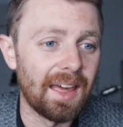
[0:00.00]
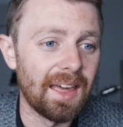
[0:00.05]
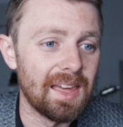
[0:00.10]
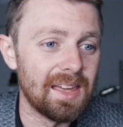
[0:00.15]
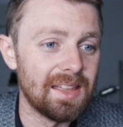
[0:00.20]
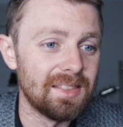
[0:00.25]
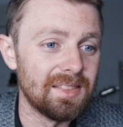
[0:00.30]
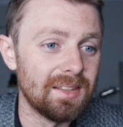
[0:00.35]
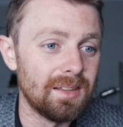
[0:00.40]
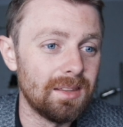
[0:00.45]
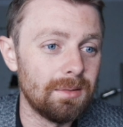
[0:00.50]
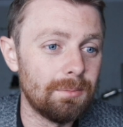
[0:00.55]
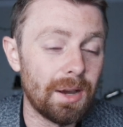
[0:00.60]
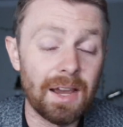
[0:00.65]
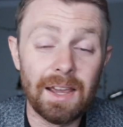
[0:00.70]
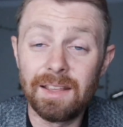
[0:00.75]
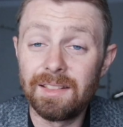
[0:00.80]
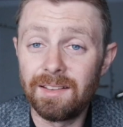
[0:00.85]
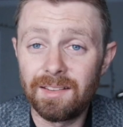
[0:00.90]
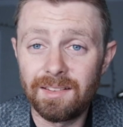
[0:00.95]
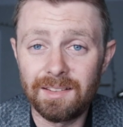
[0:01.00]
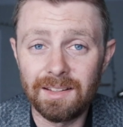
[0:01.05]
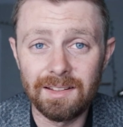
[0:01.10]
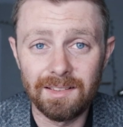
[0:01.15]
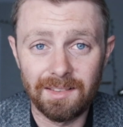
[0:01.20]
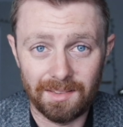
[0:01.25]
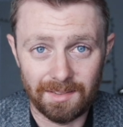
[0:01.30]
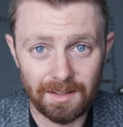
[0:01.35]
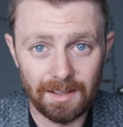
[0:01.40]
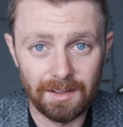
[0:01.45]
and the behind the
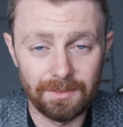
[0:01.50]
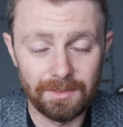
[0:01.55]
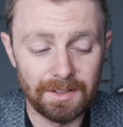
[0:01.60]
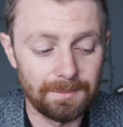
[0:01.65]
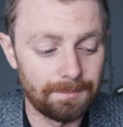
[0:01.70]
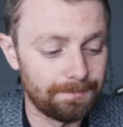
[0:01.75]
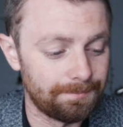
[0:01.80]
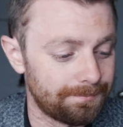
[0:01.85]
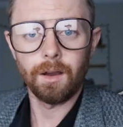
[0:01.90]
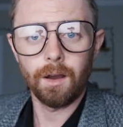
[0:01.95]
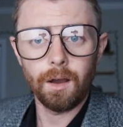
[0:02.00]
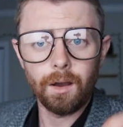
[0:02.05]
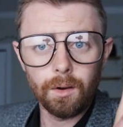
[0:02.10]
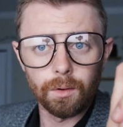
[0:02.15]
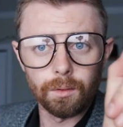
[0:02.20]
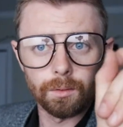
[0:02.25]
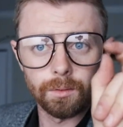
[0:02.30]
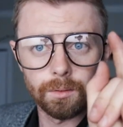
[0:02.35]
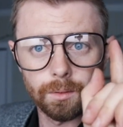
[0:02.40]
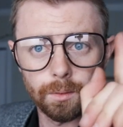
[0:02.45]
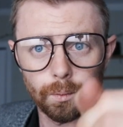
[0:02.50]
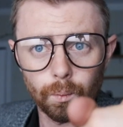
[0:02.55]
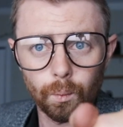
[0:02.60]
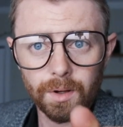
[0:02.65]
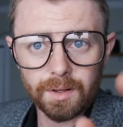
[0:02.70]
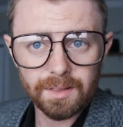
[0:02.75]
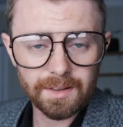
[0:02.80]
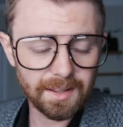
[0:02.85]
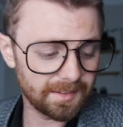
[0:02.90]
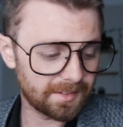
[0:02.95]
scenes of it. Oh,
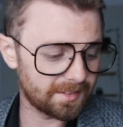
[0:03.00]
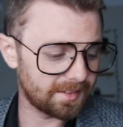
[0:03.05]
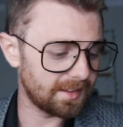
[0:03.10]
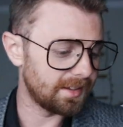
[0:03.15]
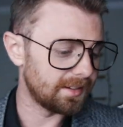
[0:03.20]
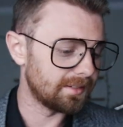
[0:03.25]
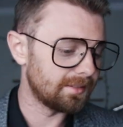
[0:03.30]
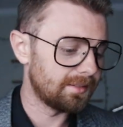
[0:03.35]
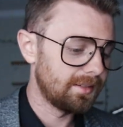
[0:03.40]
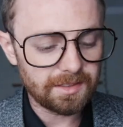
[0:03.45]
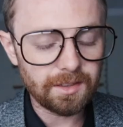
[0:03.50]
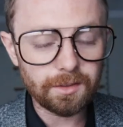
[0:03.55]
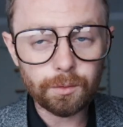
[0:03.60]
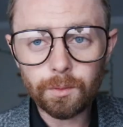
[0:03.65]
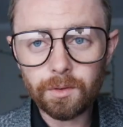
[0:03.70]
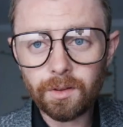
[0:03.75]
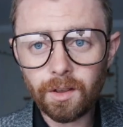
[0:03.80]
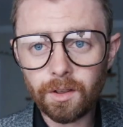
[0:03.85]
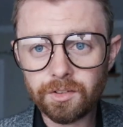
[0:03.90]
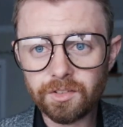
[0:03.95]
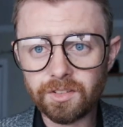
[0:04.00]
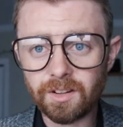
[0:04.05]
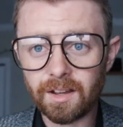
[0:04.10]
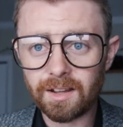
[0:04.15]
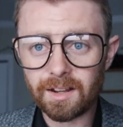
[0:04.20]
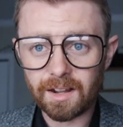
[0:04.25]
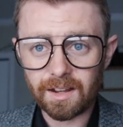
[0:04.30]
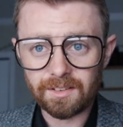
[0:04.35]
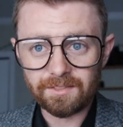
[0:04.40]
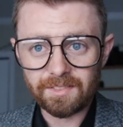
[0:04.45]
one last thing. This was all
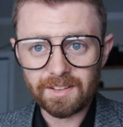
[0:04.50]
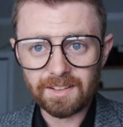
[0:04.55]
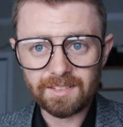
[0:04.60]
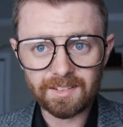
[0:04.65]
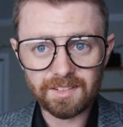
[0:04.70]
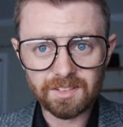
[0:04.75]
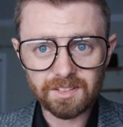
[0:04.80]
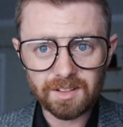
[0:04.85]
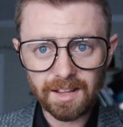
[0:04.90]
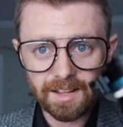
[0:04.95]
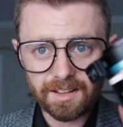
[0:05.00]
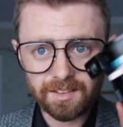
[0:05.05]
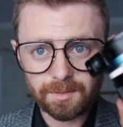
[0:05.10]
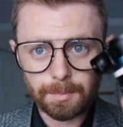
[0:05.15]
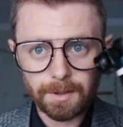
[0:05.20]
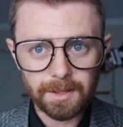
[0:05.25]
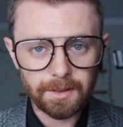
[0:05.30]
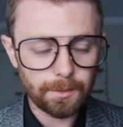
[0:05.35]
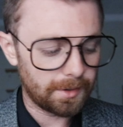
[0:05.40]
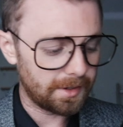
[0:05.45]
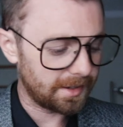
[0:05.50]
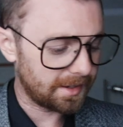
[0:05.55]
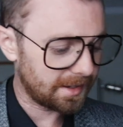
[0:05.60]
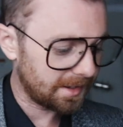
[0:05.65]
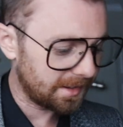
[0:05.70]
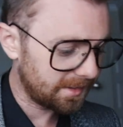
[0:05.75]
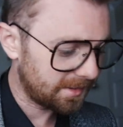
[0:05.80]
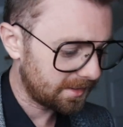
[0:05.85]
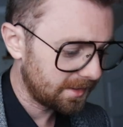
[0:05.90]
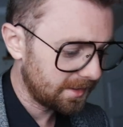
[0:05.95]
shot on vintage glass, by the way,
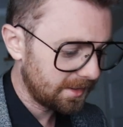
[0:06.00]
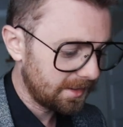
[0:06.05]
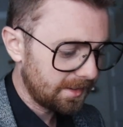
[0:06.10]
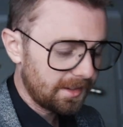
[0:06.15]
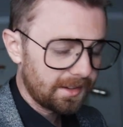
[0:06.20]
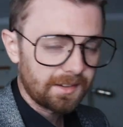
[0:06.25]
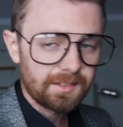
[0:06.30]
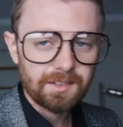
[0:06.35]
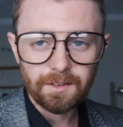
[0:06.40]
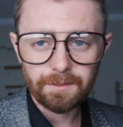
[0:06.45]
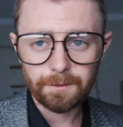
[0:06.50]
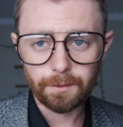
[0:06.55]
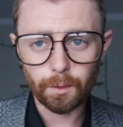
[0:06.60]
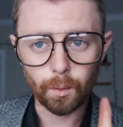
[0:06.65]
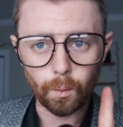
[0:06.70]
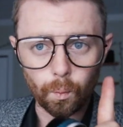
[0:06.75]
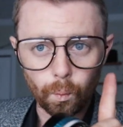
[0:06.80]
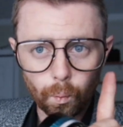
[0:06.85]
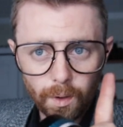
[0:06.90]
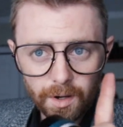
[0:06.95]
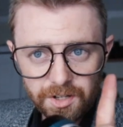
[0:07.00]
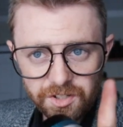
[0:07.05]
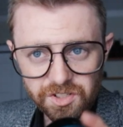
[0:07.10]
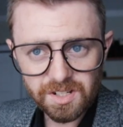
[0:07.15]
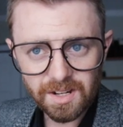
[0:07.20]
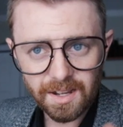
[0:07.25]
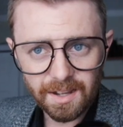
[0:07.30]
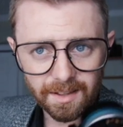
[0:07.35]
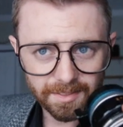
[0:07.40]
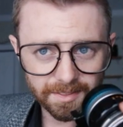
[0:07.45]
guys. Except for one
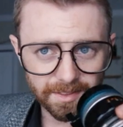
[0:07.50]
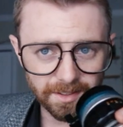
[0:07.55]
shot,